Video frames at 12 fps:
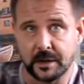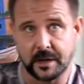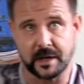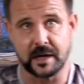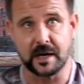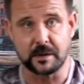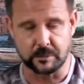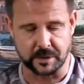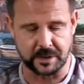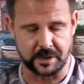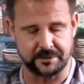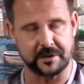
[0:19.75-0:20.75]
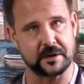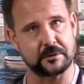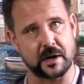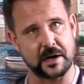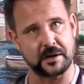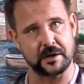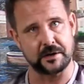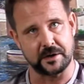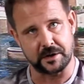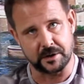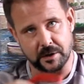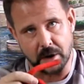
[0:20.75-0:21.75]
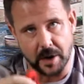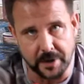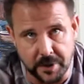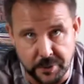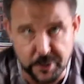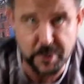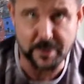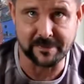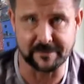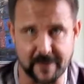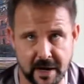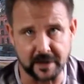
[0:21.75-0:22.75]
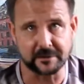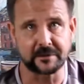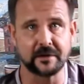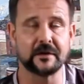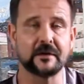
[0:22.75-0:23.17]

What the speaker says: and we're going to dig right in here on a new effect,